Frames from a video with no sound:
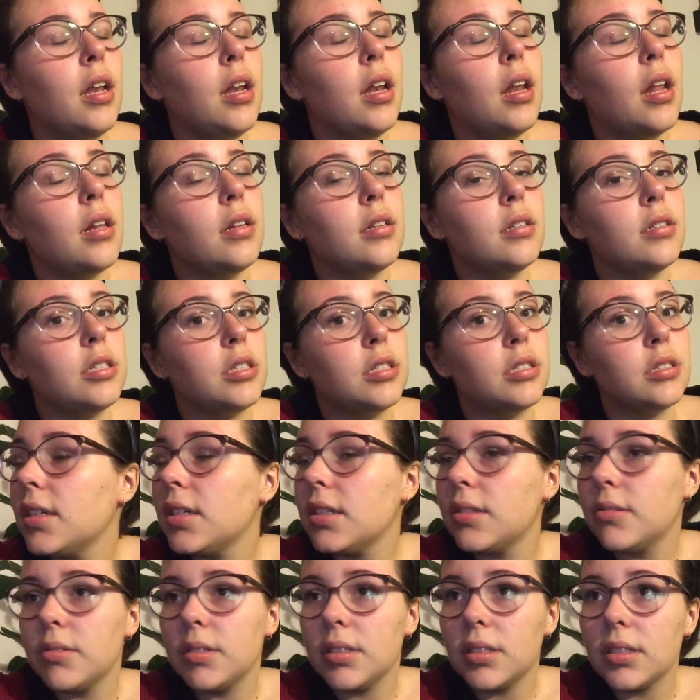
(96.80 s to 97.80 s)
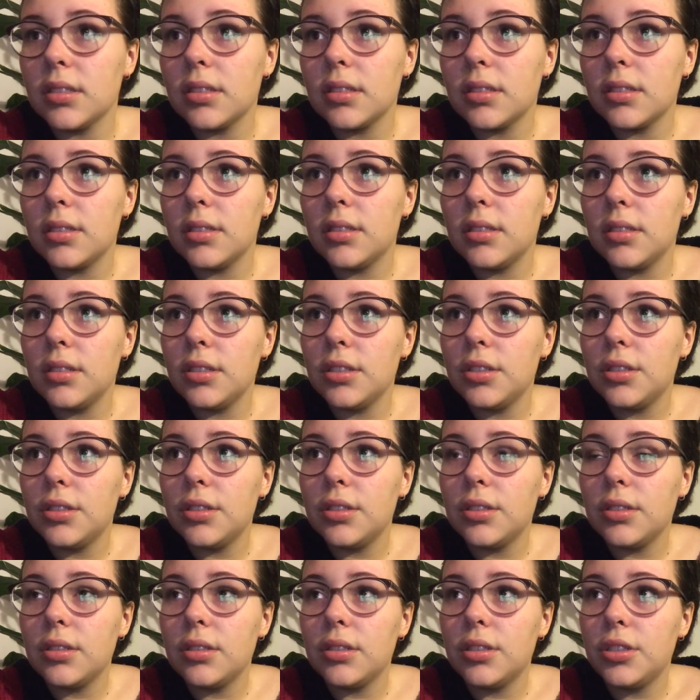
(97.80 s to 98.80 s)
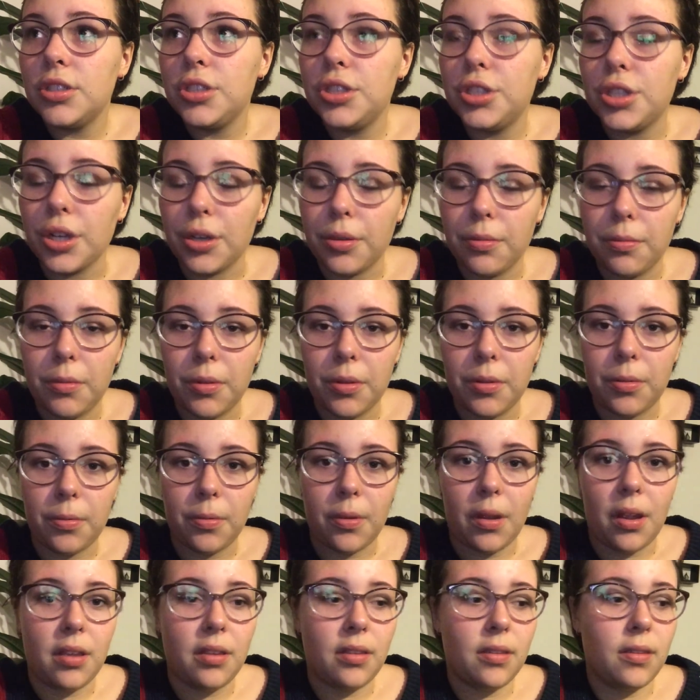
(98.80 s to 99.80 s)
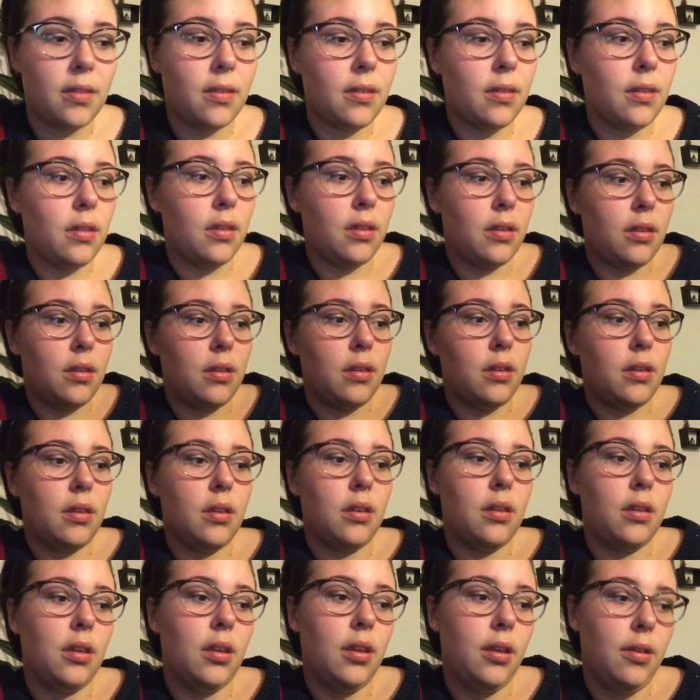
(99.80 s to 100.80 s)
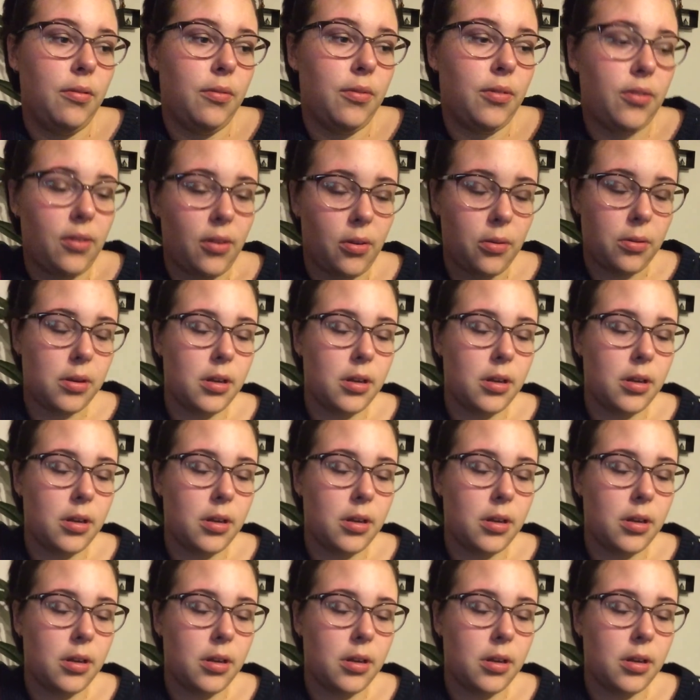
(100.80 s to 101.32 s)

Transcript: Delicious. It was chicken with rice. It was so